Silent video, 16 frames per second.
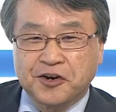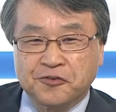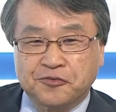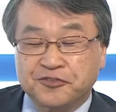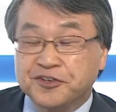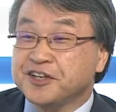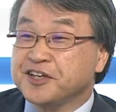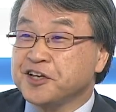
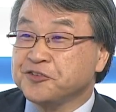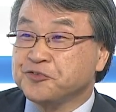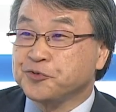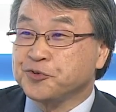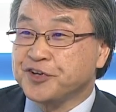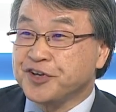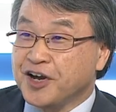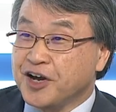
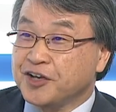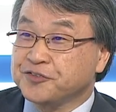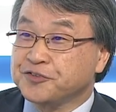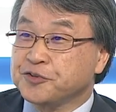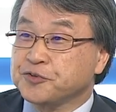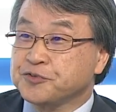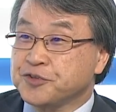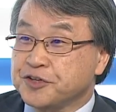frequently
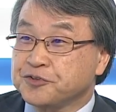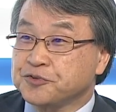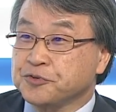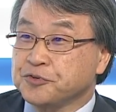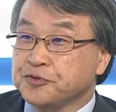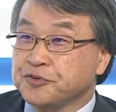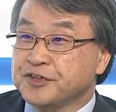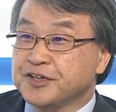asked
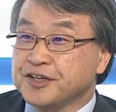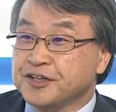question